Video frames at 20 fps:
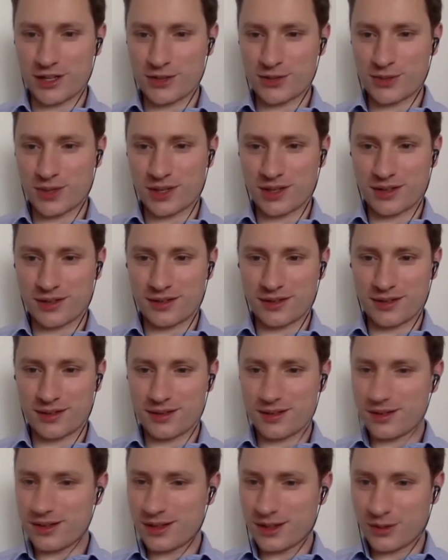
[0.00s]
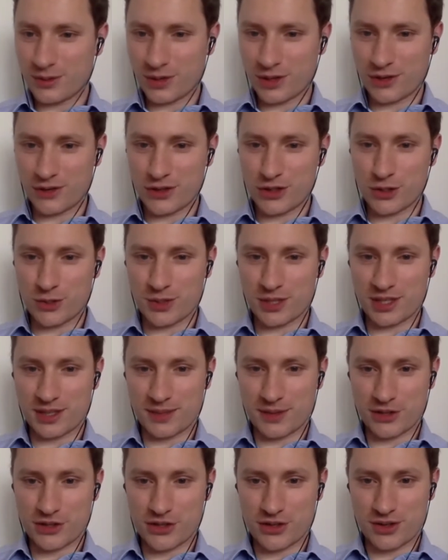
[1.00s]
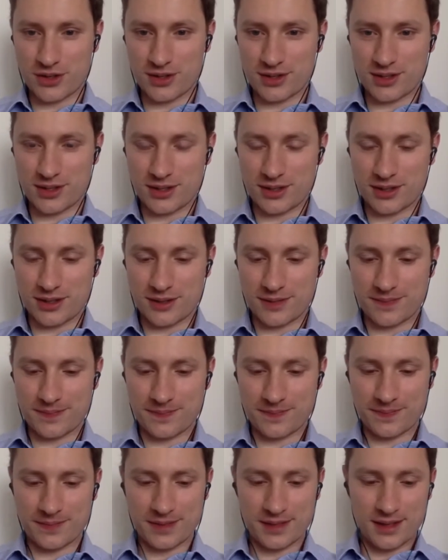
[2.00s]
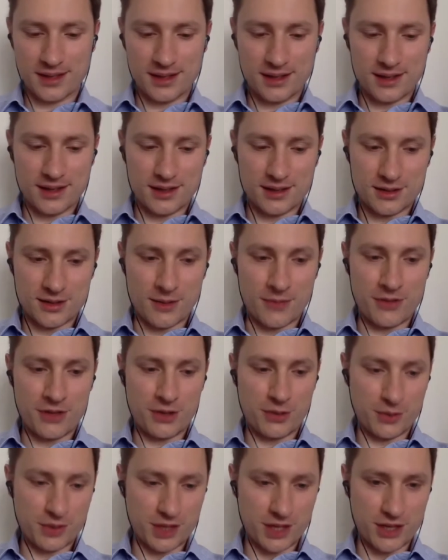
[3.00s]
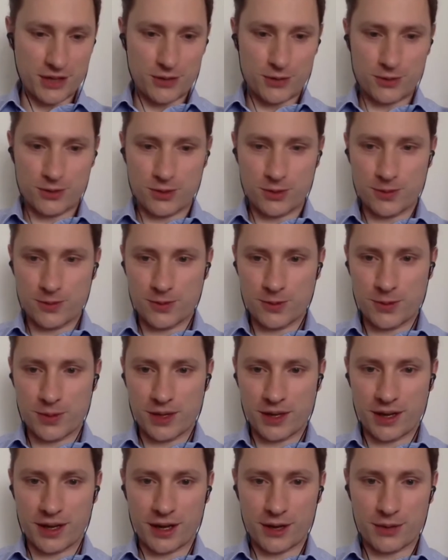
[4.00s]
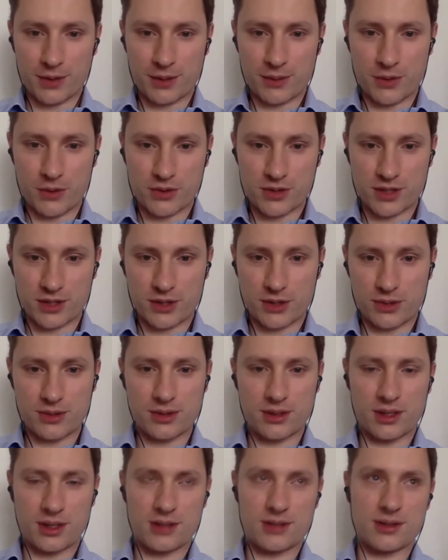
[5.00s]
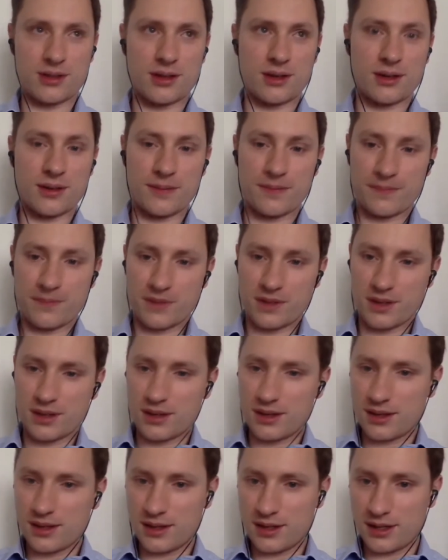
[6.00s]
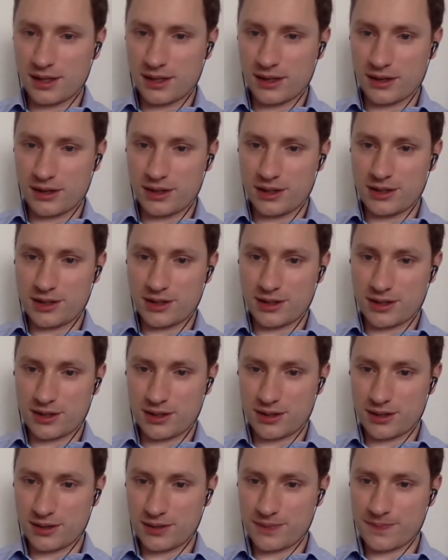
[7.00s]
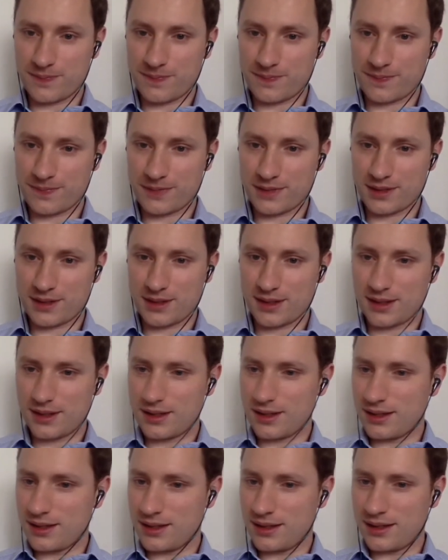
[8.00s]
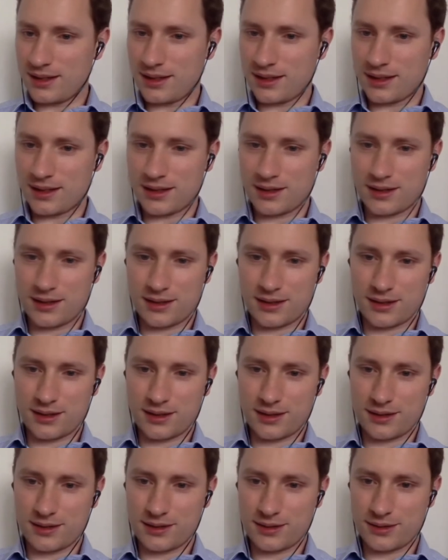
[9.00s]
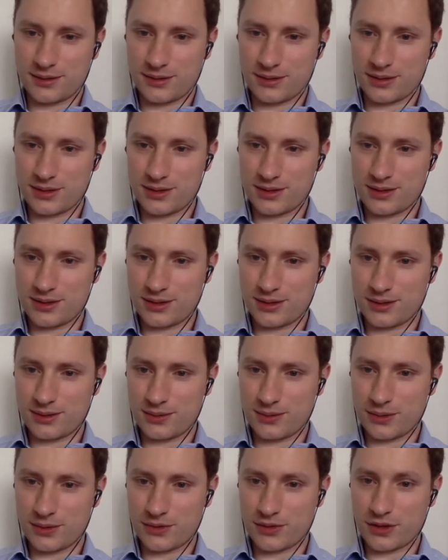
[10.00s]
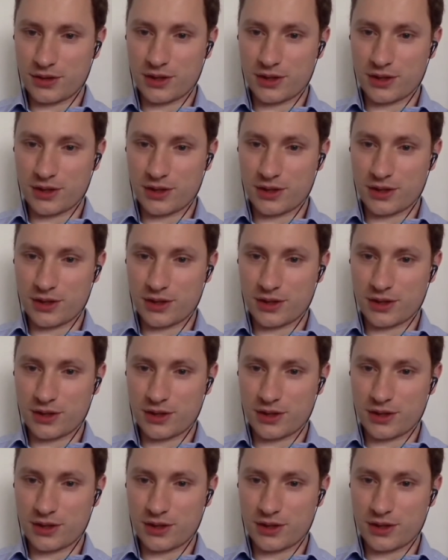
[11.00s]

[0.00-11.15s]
one uh, one of the topic they mentioned is the something we can do to, to make hardware more secure is uh, they call it a uh, uh trusted